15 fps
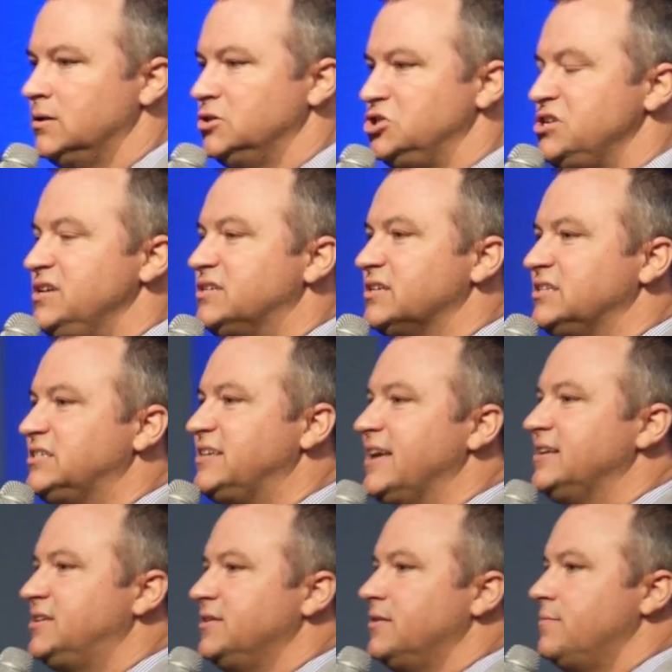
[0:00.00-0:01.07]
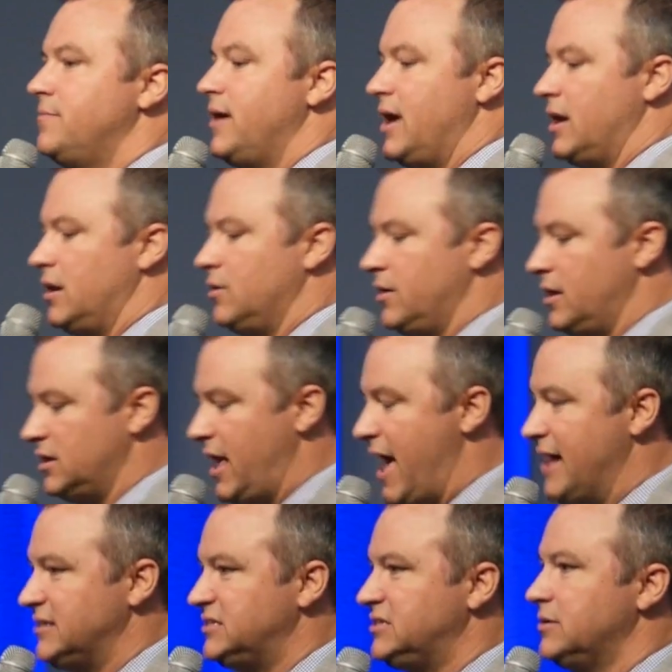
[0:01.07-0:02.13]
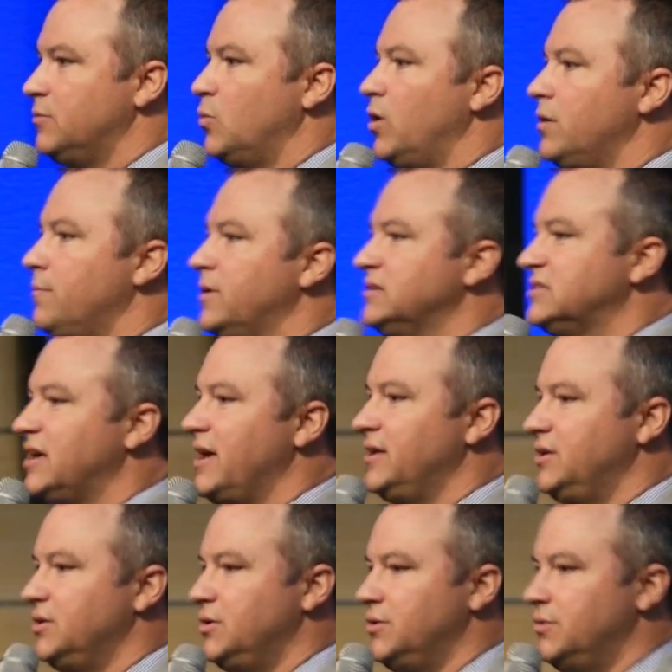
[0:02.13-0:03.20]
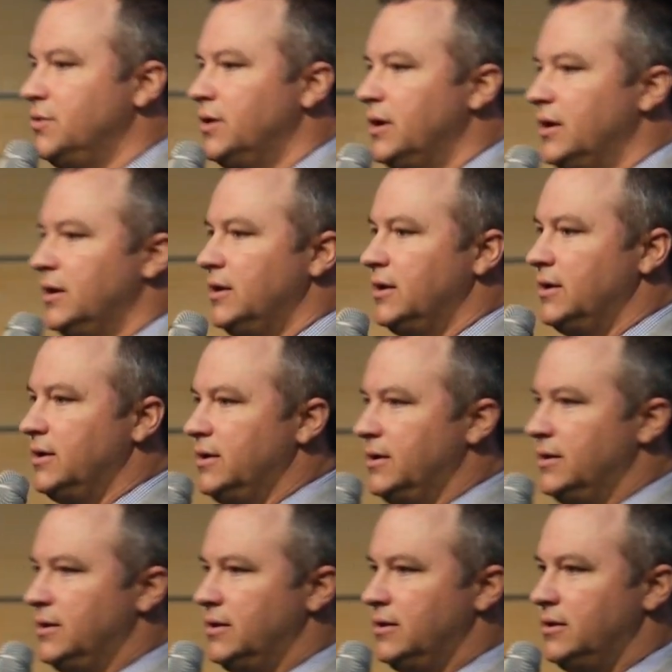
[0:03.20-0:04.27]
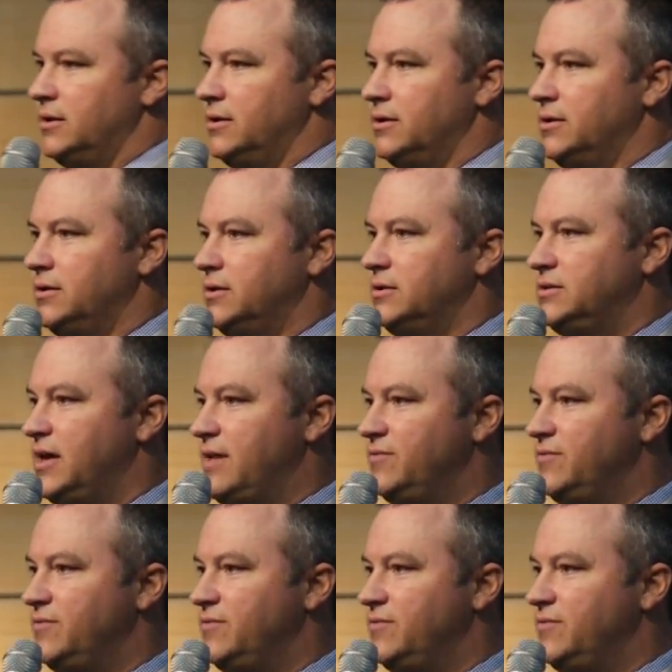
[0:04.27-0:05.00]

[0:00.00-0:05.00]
Jesus said to the man that asked him, what must I do to